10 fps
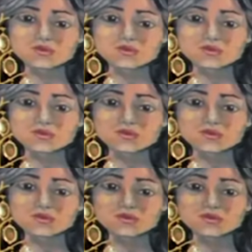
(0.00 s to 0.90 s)

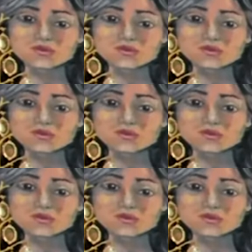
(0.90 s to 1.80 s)

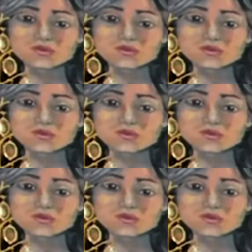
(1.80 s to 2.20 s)
(not speaking)